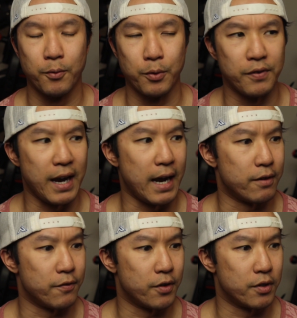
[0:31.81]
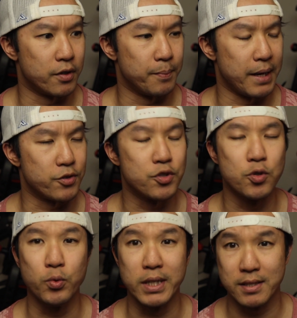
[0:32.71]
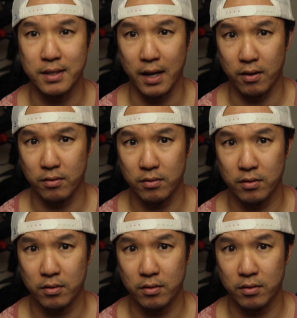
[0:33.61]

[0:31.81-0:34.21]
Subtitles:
We've had it for about 2 weeks now,